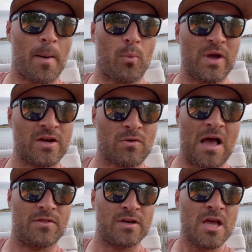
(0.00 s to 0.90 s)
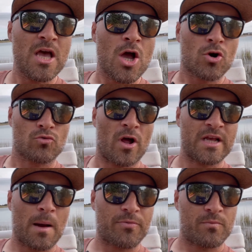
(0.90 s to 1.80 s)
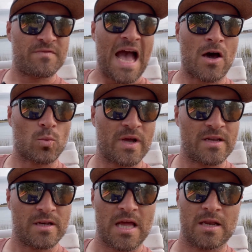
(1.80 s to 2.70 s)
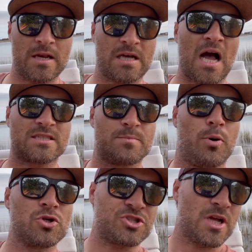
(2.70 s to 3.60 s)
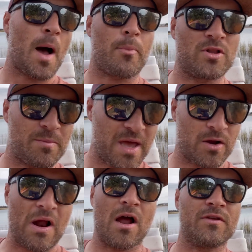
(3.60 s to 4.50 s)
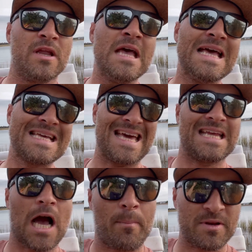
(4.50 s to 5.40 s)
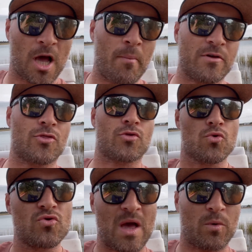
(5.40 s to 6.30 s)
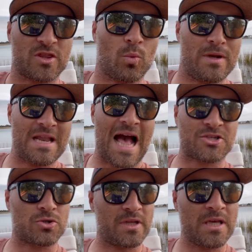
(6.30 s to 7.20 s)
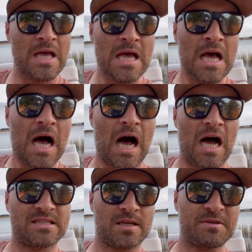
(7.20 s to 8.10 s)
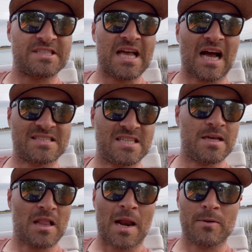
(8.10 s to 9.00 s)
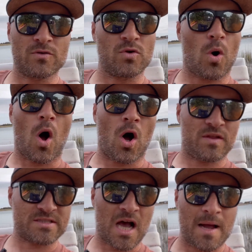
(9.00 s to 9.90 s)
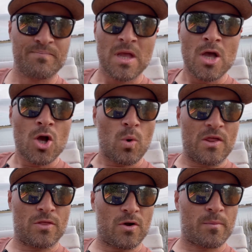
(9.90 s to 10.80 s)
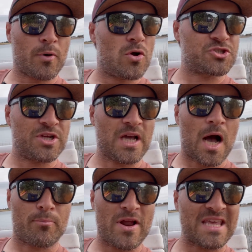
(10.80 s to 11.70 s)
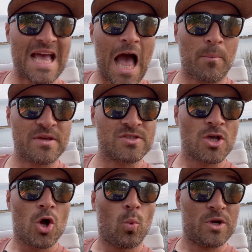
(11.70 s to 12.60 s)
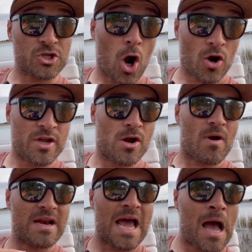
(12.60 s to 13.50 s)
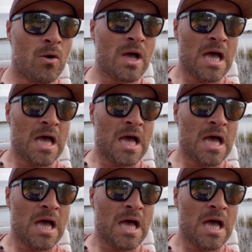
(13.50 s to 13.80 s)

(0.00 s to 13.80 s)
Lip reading: upwind rather than running up from downwind and constantly pushing up on the bait rather than getting up and coming through them with the wind naturally. It's a mistake I see a lot of people do all the time, whether they're approaching breaking albies, which are here right now,